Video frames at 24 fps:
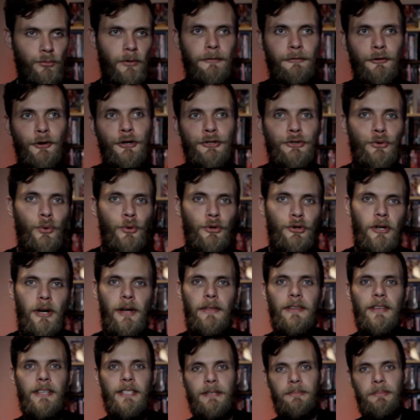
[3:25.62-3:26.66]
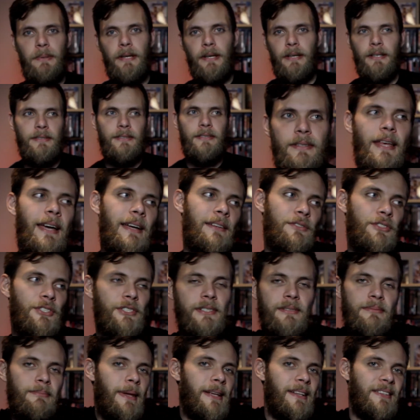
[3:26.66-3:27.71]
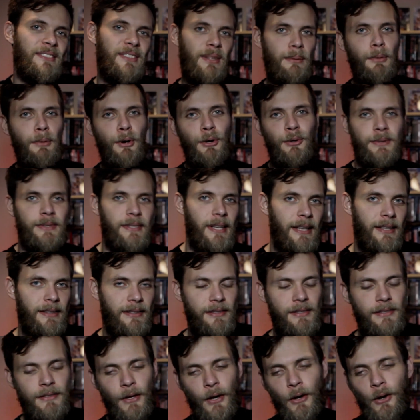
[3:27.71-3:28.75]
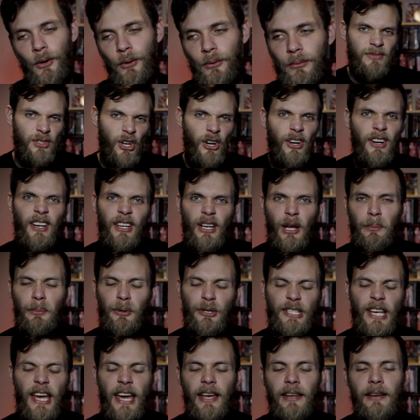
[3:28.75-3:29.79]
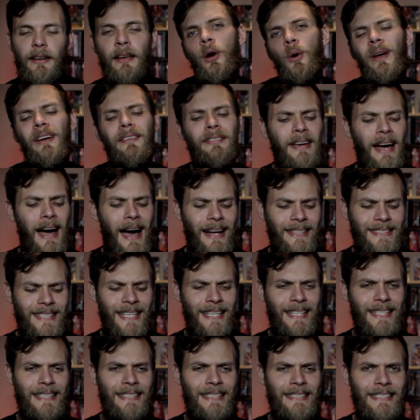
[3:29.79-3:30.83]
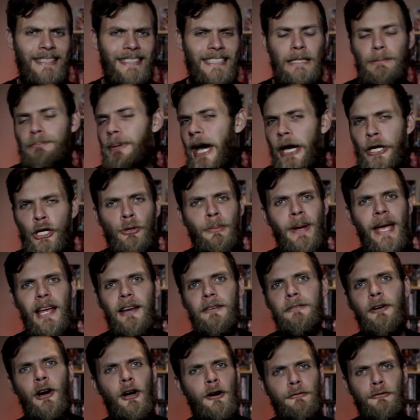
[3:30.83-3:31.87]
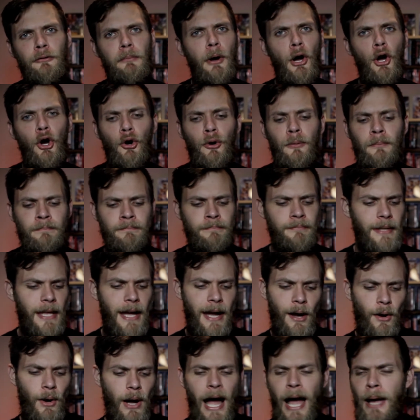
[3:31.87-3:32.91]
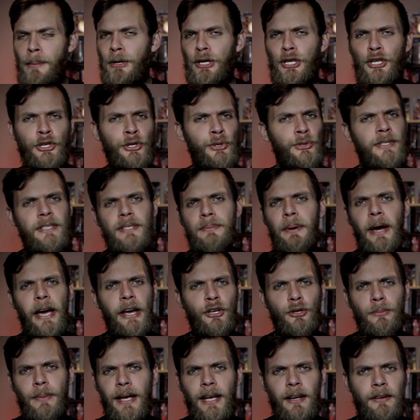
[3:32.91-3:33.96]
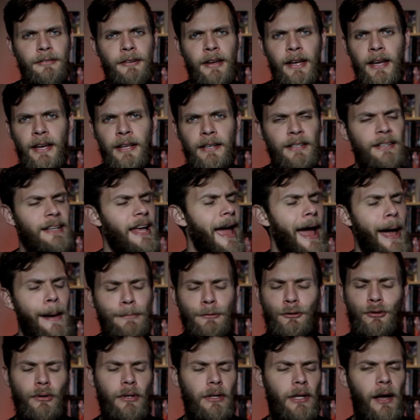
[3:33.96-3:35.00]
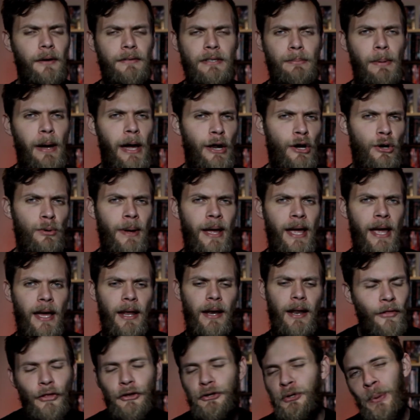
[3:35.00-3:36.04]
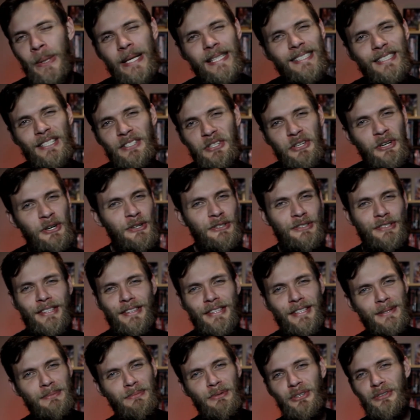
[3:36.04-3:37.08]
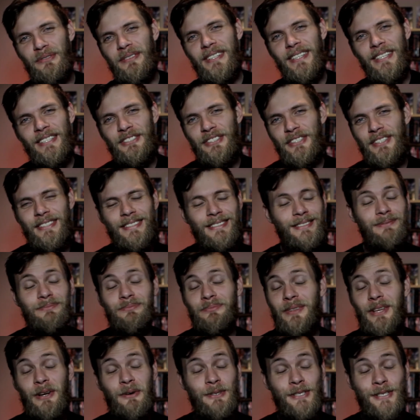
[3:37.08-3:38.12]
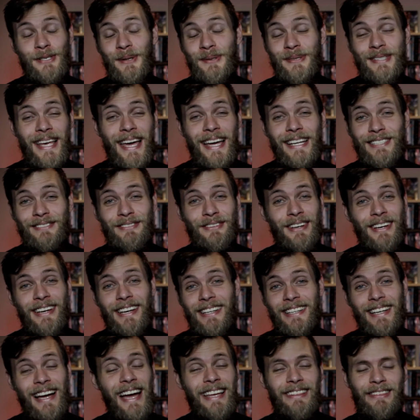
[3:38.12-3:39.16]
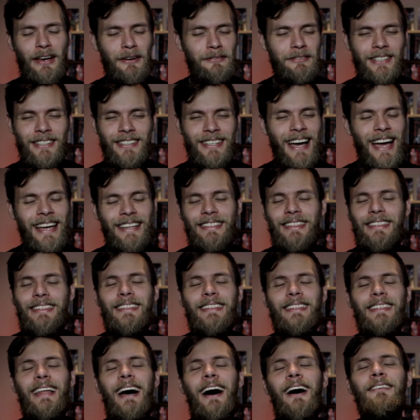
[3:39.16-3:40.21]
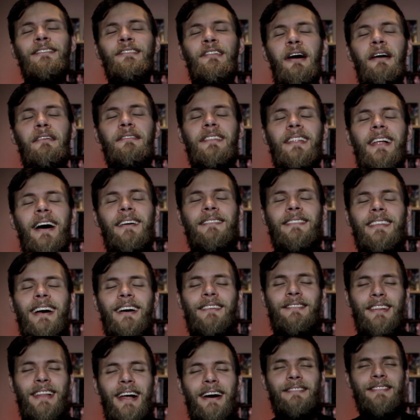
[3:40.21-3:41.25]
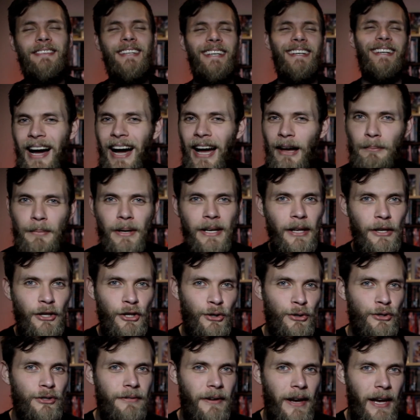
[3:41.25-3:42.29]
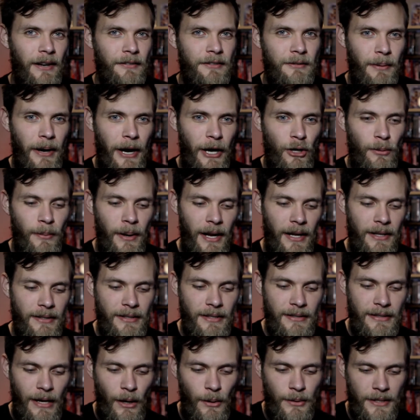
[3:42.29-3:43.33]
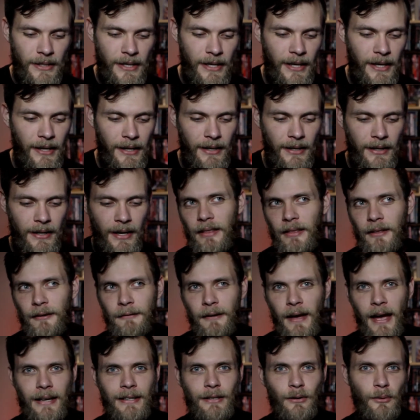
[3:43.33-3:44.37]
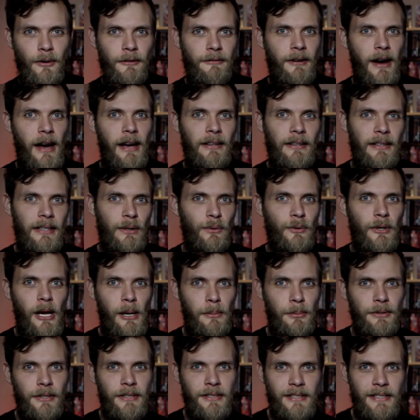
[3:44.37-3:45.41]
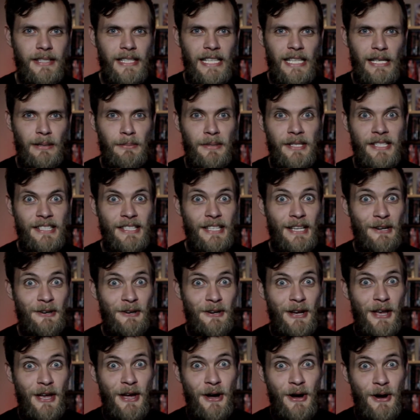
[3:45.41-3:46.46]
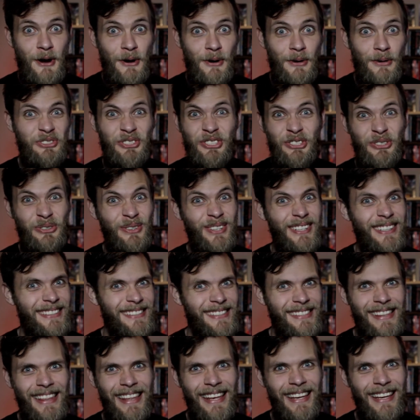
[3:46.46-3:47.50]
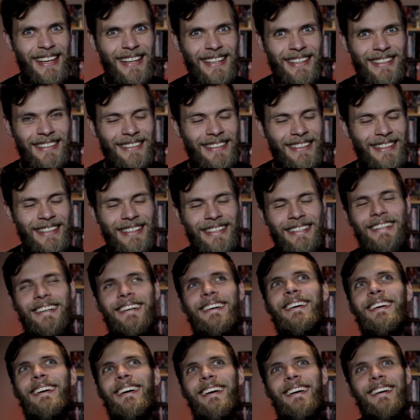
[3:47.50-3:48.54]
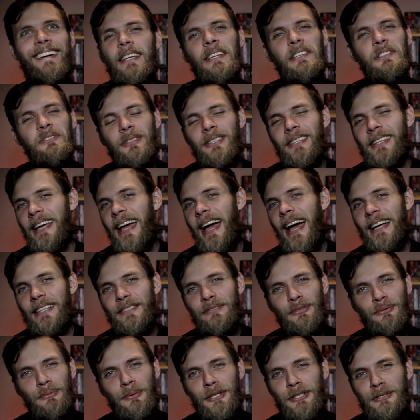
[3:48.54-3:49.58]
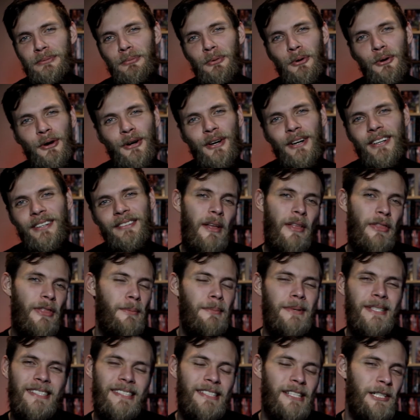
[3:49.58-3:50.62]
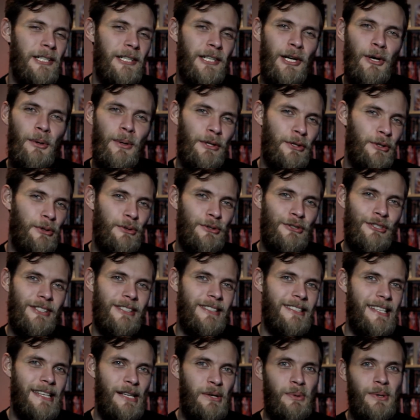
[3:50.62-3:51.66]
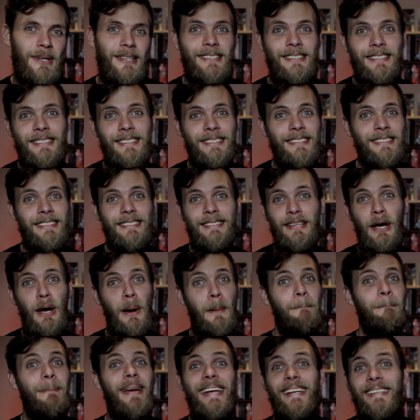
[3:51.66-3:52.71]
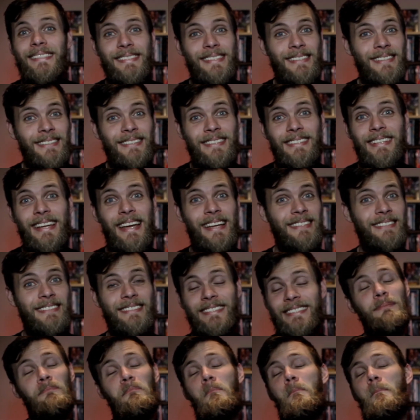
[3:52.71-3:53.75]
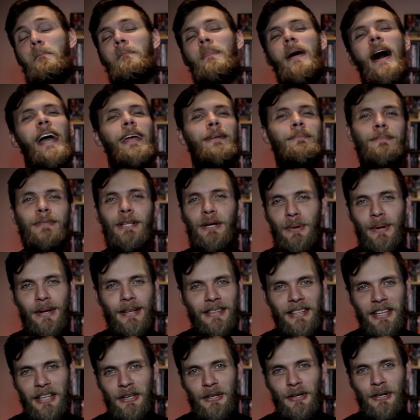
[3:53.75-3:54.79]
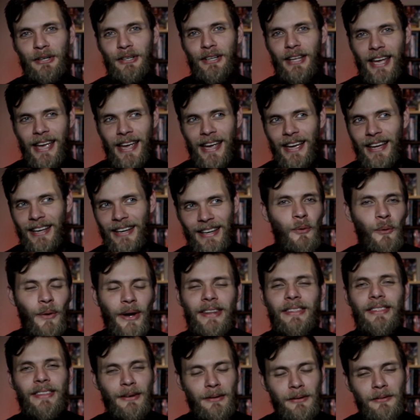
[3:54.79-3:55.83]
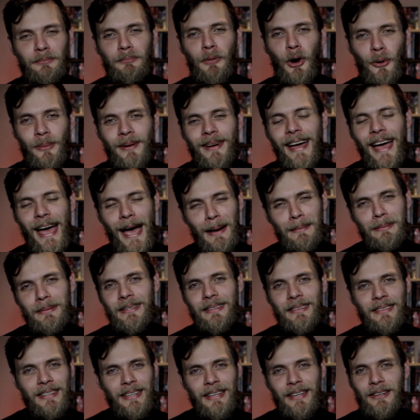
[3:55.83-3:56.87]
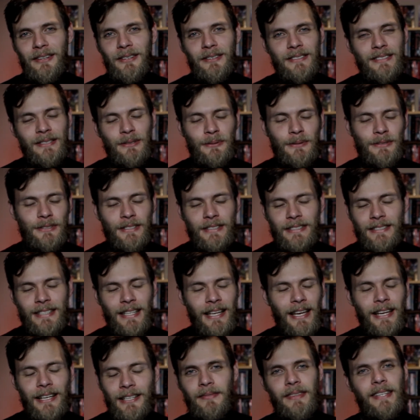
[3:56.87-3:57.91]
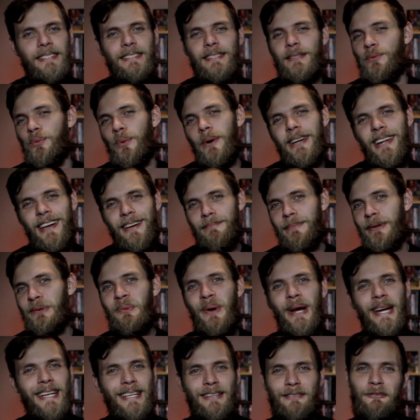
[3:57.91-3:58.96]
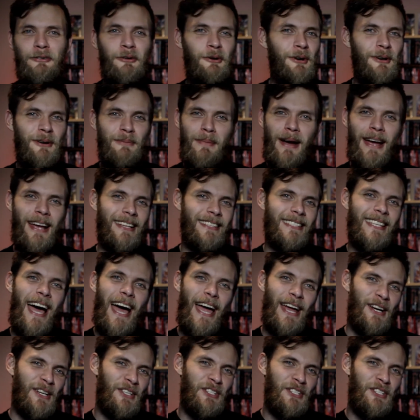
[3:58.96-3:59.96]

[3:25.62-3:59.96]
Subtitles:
reverse order on this because that just makes the most sense. So starting at number 10, we've got Spider-Man Far From Home. Now, I'm a huge Spider-Man fan, absolutely love Spider-Man. The twists and turns in this movie, just, they were so satisfying. I loved it. I loved it. I've been a huge fan of Spider-Man since I was a kid. The fact that we finally were able to see Mysterio do his thing, like, oh, can you really ask for much more? The Mysterio illusion sequence is amazing. It's mind-blowingly good. And when the moment happened in theaters, it was just like, this is what I've been waiting for my entire